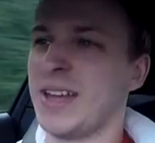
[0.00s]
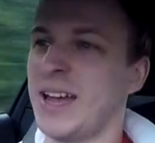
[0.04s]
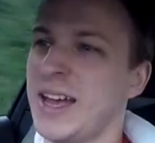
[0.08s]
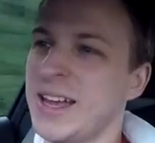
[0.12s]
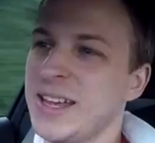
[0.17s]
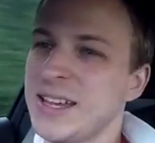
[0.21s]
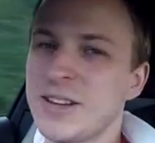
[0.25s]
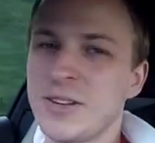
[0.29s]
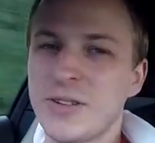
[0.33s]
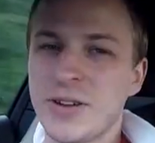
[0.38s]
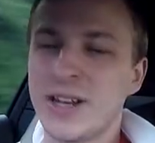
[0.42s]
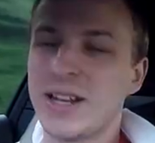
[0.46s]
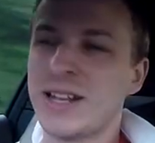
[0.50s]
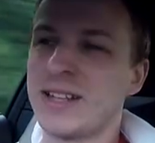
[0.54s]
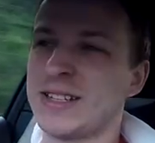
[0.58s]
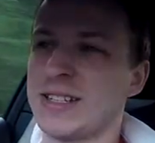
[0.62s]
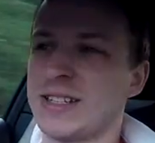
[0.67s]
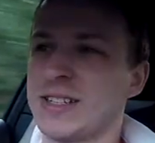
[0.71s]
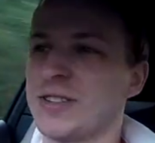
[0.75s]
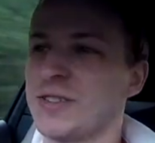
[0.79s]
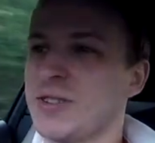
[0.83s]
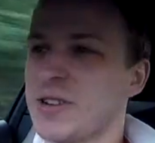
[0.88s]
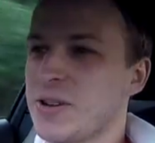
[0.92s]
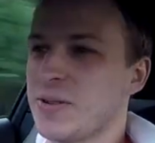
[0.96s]
I agree and I
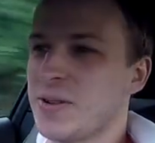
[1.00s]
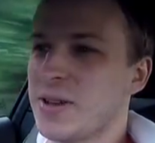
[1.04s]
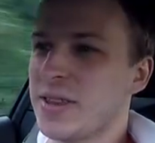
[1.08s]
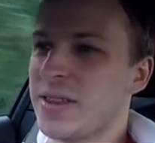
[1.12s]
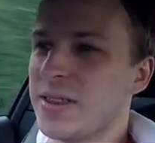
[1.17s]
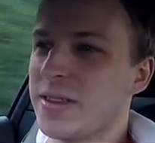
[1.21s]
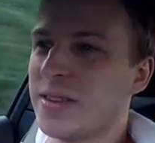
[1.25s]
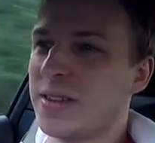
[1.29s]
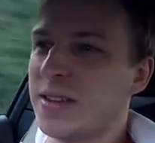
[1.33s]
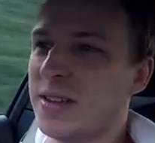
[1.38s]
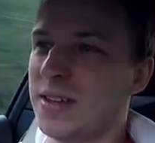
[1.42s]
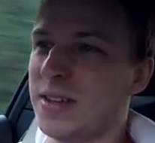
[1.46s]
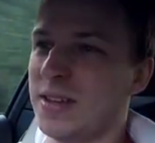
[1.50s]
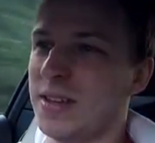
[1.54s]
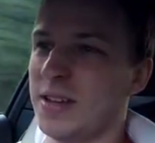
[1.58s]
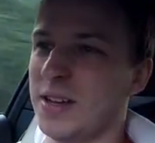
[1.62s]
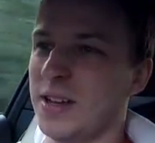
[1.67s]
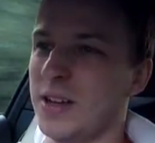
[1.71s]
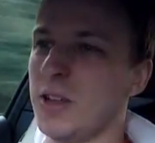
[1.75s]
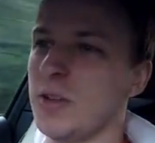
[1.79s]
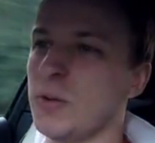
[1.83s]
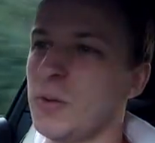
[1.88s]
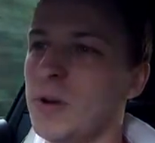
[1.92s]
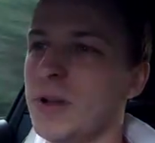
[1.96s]
disagree with.
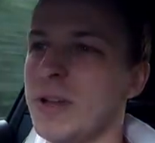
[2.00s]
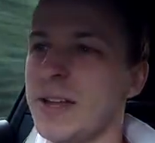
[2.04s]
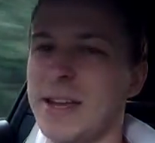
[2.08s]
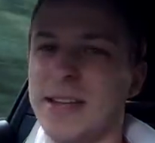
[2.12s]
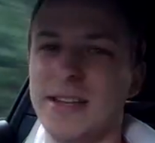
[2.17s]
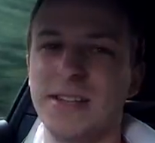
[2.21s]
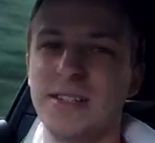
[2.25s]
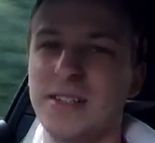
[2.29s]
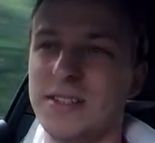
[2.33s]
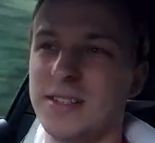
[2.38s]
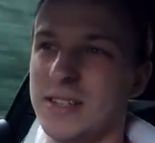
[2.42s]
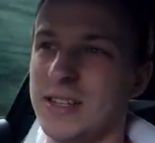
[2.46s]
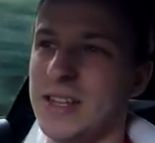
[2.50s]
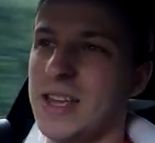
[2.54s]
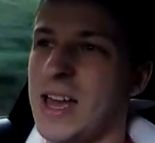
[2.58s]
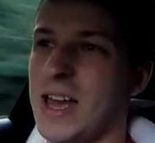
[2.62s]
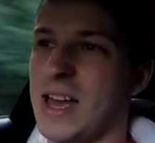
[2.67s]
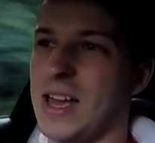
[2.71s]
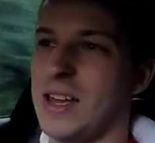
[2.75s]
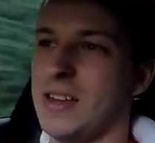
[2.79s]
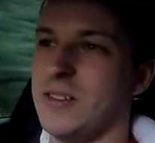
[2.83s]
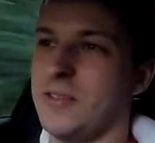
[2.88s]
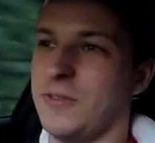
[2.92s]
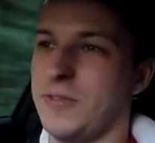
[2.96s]
On the one hand,
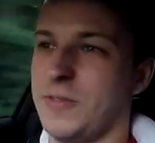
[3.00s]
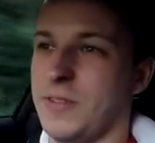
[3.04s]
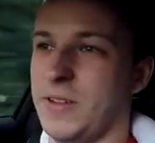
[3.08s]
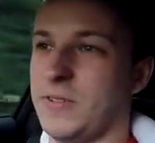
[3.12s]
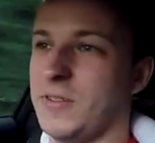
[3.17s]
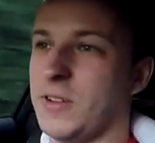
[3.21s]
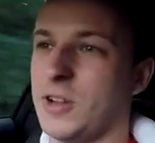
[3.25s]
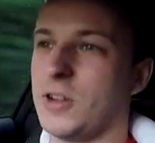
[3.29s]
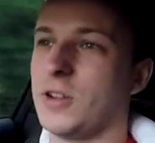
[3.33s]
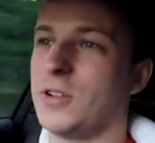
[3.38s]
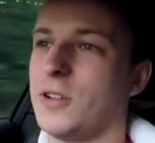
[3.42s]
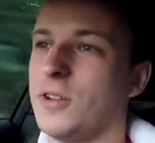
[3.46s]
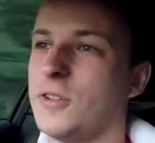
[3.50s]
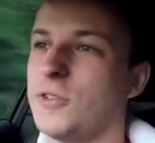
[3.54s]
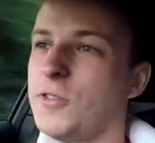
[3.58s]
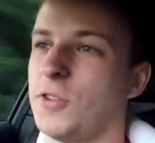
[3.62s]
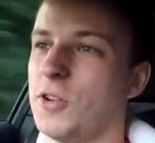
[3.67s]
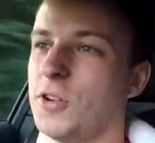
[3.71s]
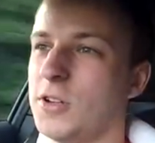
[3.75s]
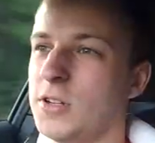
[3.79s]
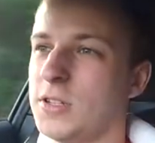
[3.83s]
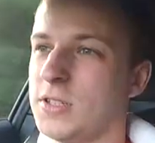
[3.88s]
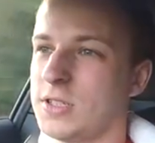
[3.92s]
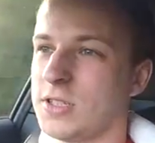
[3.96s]
yeah, if I couldn't
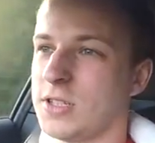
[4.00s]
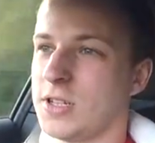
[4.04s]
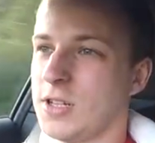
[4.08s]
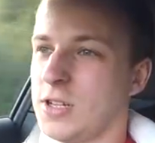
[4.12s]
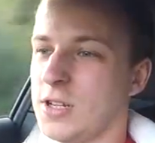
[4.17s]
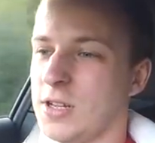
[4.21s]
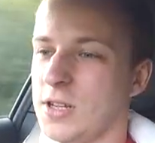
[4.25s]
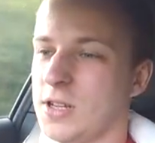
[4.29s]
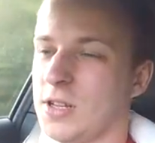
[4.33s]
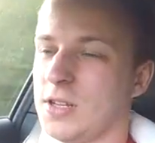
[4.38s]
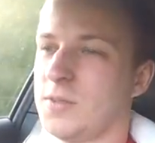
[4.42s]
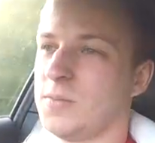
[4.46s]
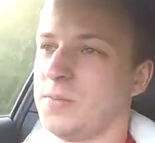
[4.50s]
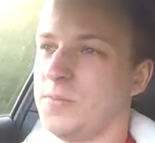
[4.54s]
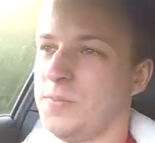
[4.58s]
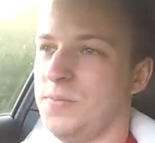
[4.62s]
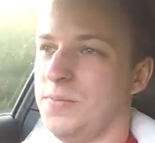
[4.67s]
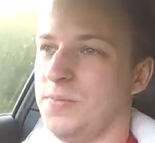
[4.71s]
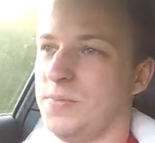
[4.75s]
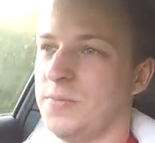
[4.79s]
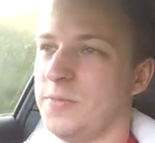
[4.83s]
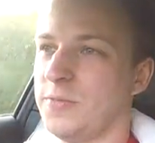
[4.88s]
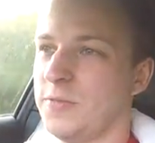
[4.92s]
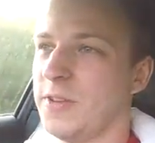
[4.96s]
afford to
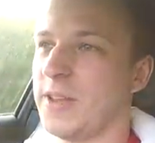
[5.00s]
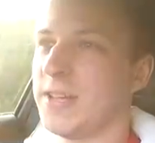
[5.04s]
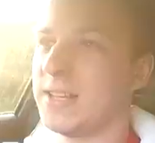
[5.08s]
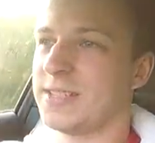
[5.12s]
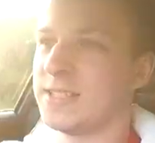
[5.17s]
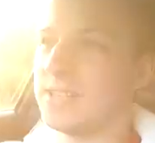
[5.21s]
fix